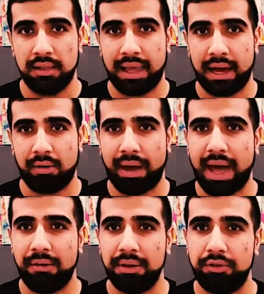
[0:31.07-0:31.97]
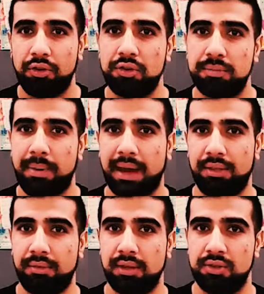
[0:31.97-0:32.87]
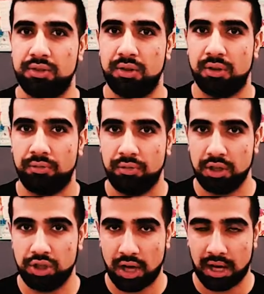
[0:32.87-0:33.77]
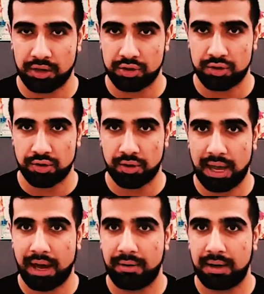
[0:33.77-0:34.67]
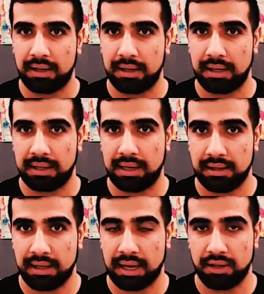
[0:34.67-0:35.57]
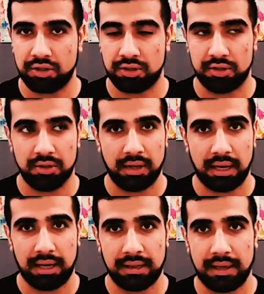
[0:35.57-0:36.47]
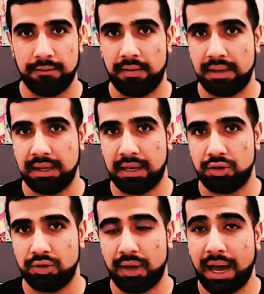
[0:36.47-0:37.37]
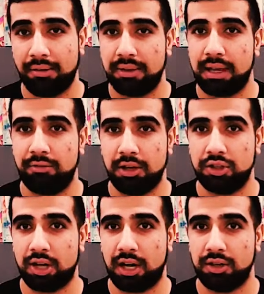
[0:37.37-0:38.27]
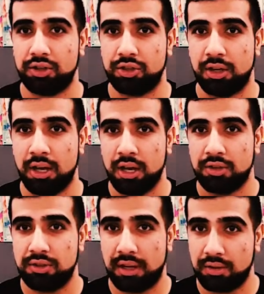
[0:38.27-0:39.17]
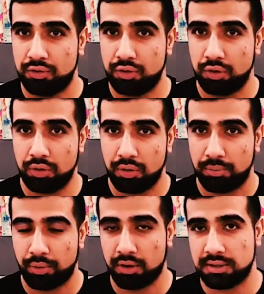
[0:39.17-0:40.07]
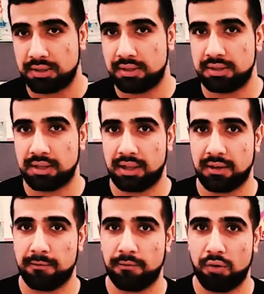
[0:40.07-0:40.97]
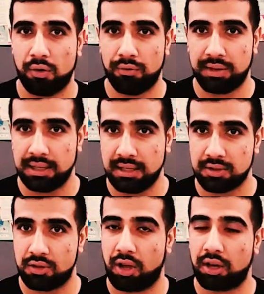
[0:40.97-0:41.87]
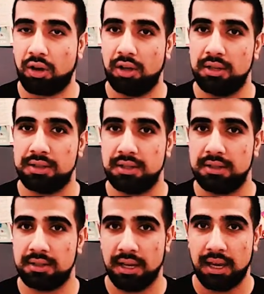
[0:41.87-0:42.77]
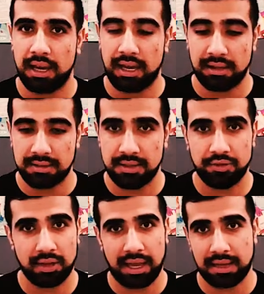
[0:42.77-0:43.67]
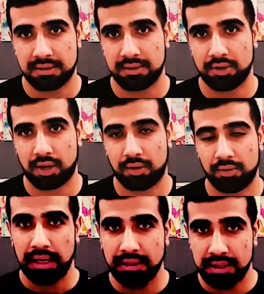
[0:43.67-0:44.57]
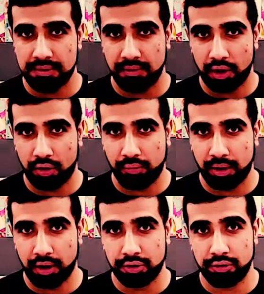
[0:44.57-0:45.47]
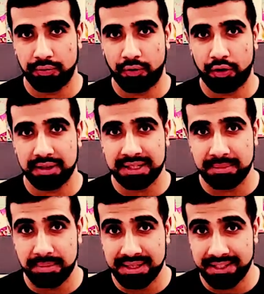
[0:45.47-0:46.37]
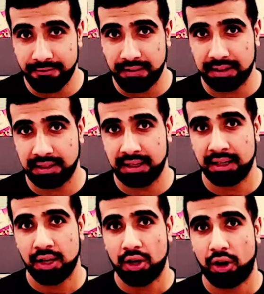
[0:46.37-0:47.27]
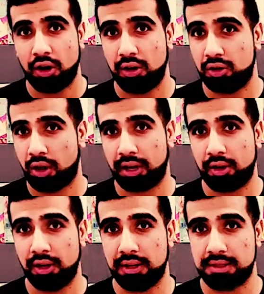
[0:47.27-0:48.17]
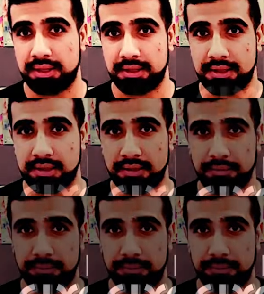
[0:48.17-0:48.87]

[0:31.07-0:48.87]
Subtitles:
Now, how are those batteries recharged? So how are NADH and FADH2, how are they recharged? There are two processes that are involved, that is glycolysis and the citric acid cycle. In this video, we're going to focus specifically on glycolysis.